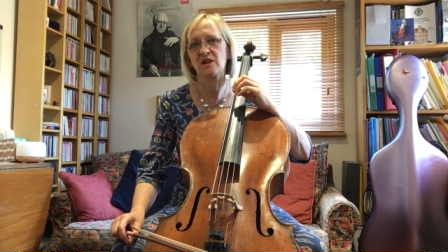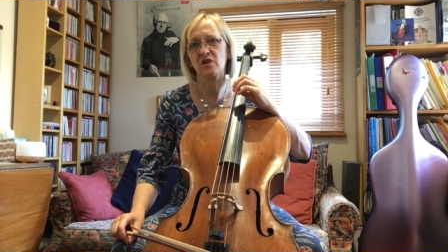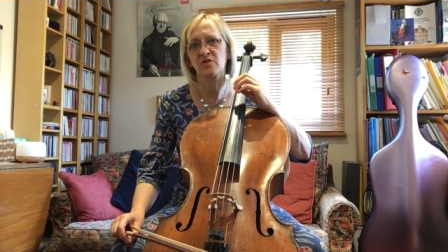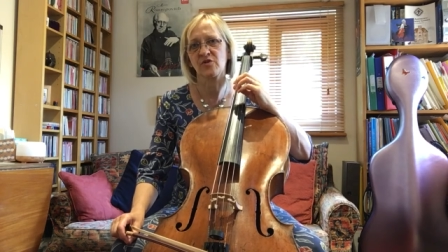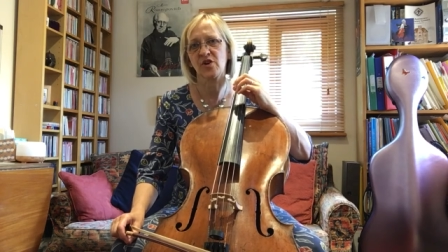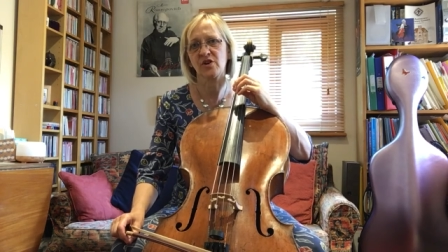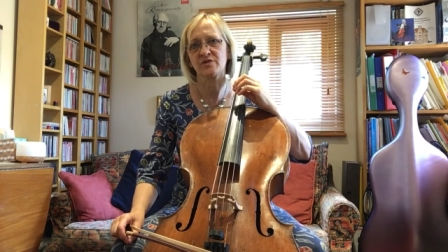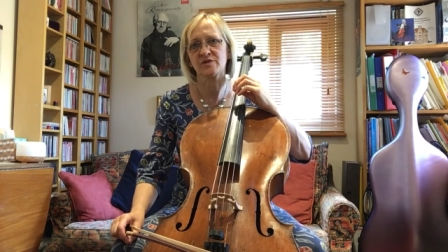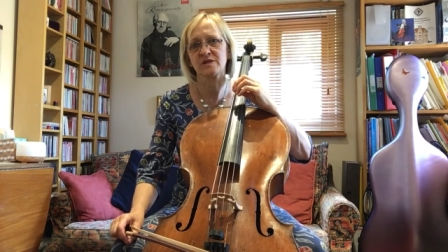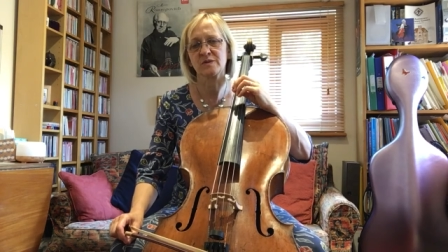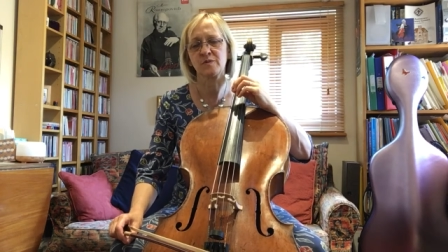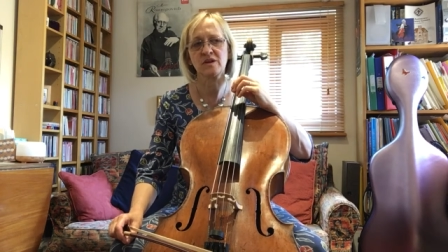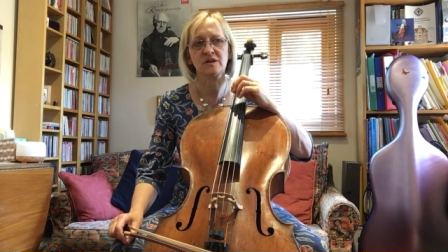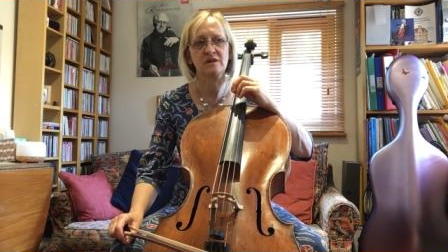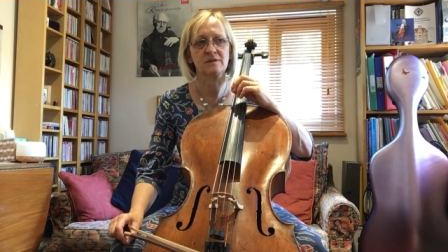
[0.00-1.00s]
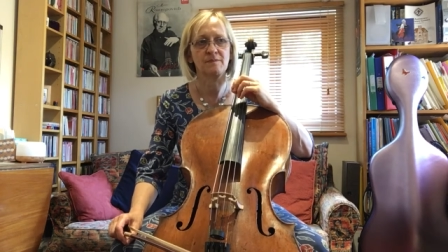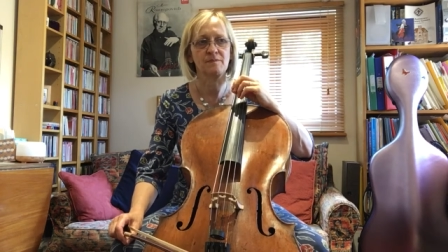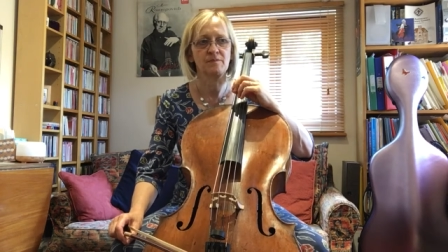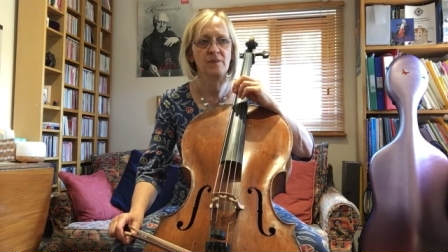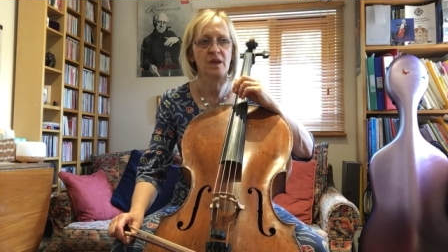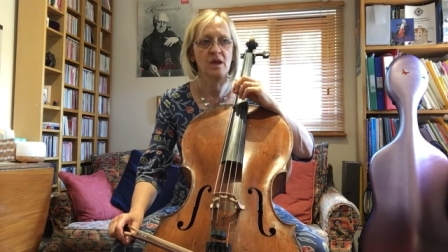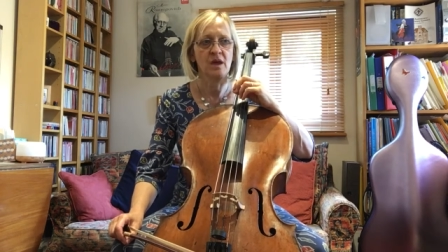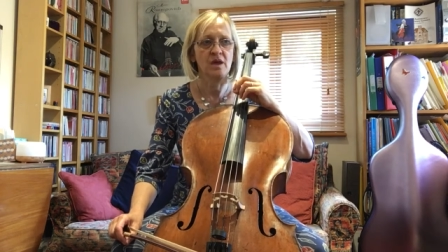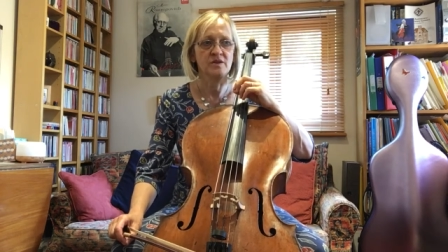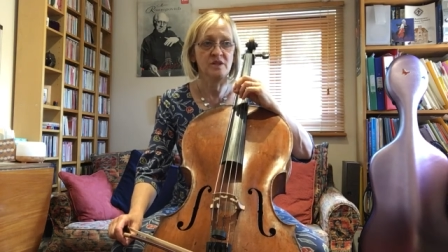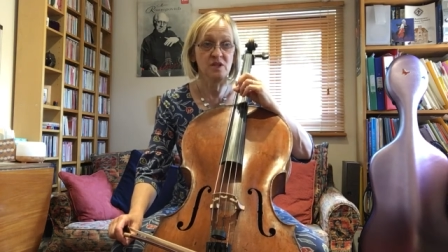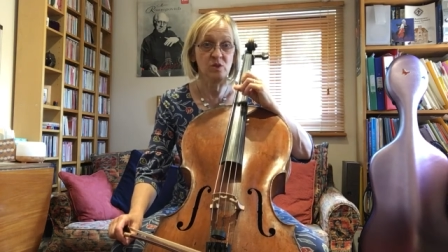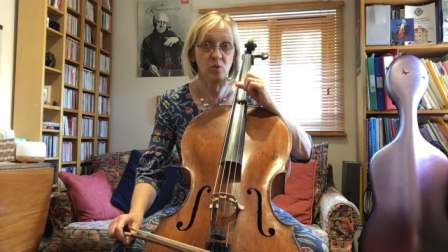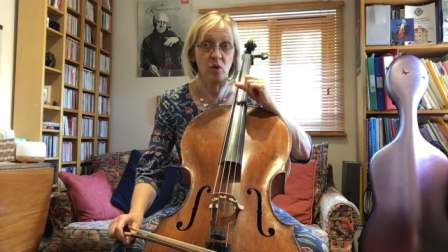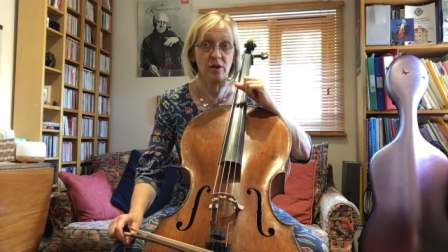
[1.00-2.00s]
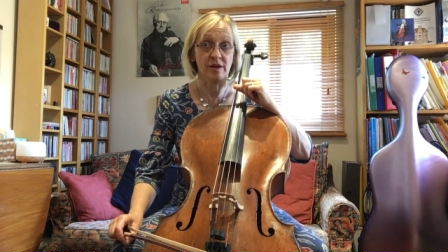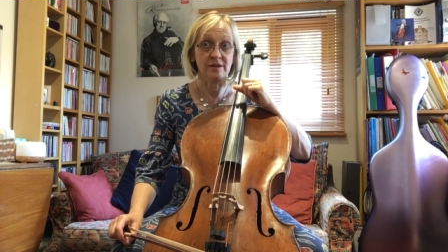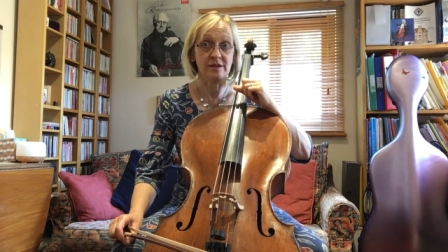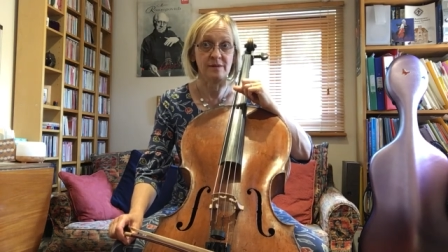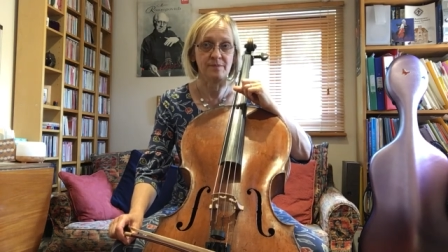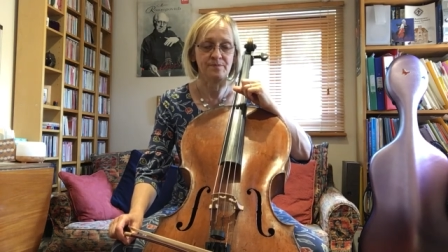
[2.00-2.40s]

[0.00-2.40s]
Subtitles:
fast speed. So that's one idea.